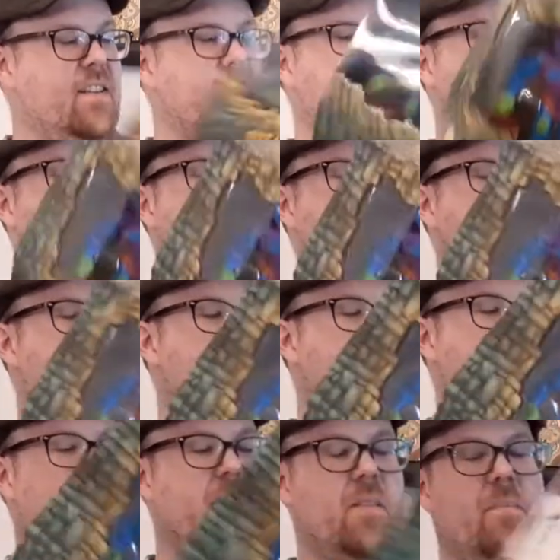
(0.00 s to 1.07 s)
No, yeah.
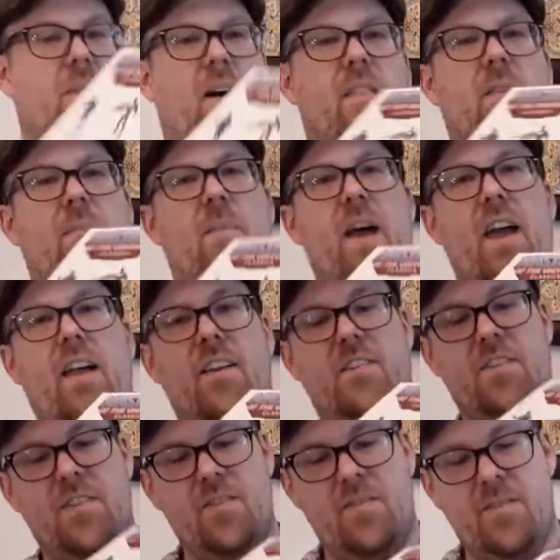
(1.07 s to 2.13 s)
On the back it
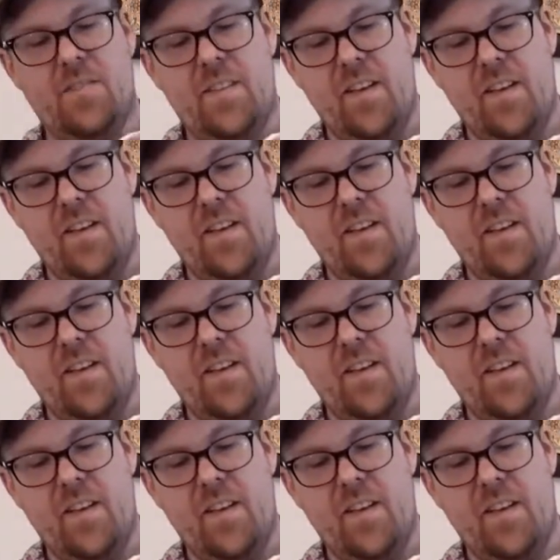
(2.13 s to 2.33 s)
shows